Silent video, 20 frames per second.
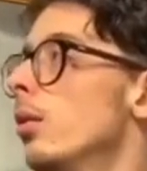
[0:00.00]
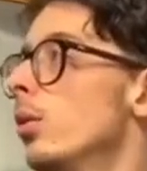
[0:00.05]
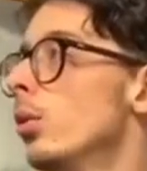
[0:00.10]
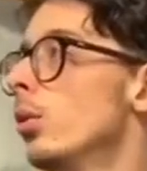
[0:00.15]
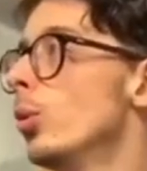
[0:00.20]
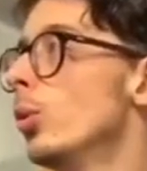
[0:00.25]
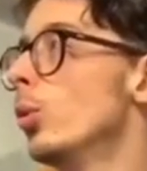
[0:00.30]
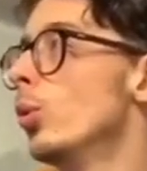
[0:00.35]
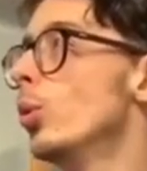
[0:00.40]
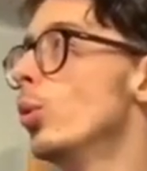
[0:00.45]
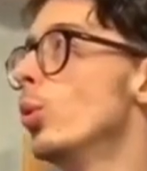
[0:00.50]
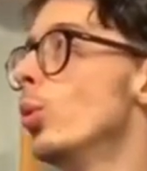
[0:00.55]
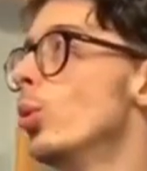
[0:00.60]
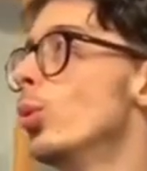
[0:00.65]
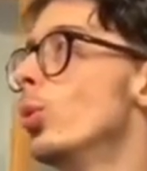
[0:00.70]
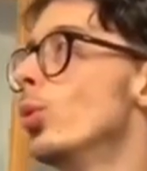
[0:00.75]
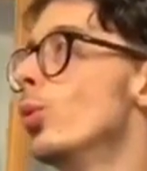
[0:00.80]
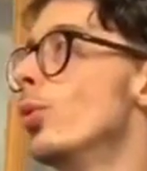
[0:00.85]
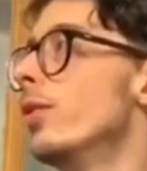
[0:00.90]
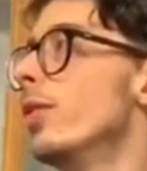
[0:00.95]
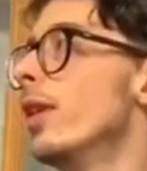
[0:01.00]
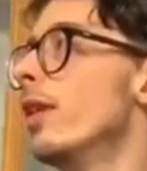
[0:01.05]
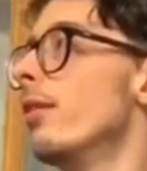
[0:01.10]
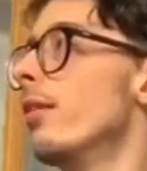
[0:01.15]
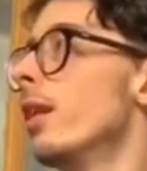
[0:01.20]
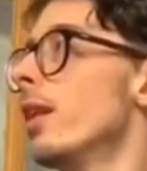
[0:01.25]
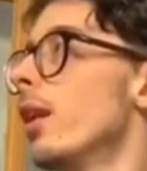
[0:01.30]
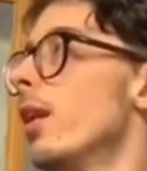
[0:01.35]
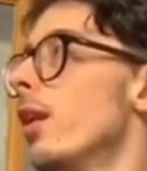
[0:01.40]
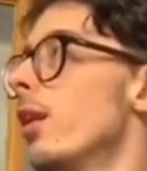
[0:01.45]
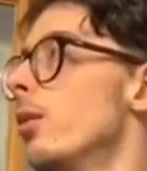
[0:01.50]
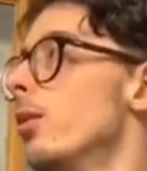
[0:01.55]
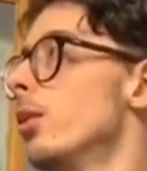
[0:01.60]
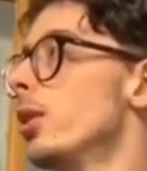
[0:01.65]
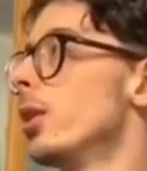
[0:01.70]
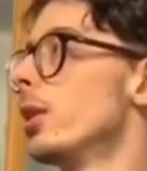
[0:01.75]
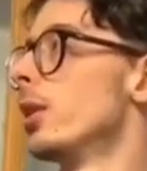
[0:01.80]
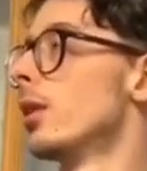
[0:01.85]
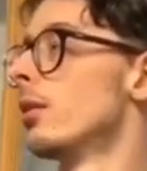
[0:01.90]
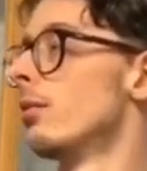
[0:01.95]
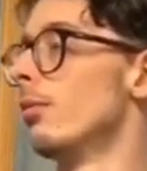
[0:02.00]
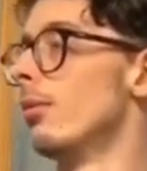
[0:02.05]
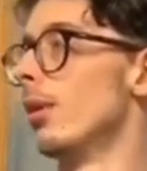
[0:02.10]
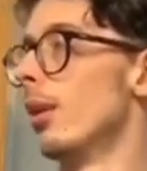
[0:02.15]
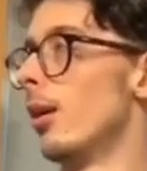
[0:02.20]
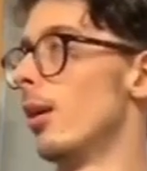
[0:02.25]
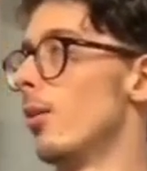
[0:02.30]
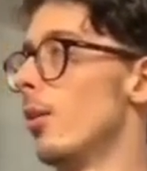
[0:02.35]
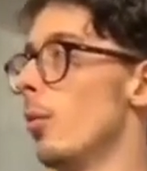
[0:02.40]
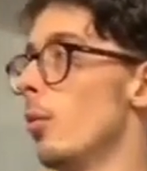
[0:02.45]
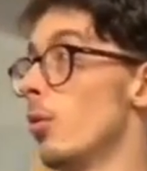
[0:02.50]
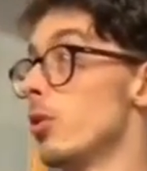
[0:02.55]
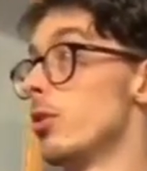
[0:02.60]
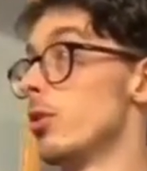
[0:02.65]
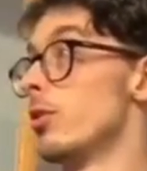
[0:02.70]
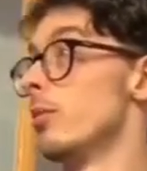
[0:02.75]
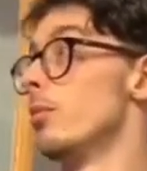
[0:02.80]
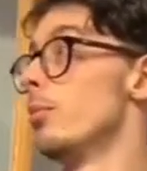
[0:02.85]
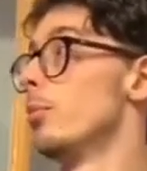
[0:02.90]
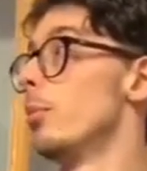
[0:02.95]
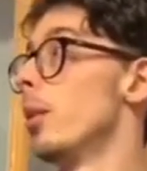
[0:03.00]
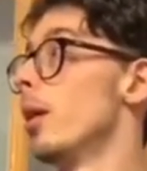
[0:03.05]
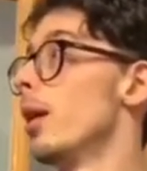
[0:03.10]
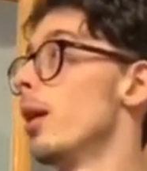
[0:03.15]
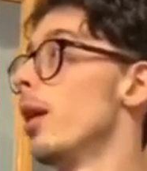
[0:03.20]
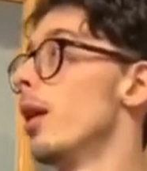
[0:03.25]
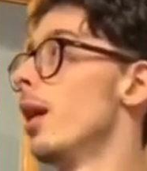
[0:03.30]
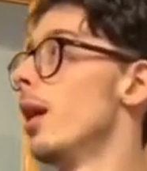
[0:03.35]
Oh, very close. Well, it wasn't, but...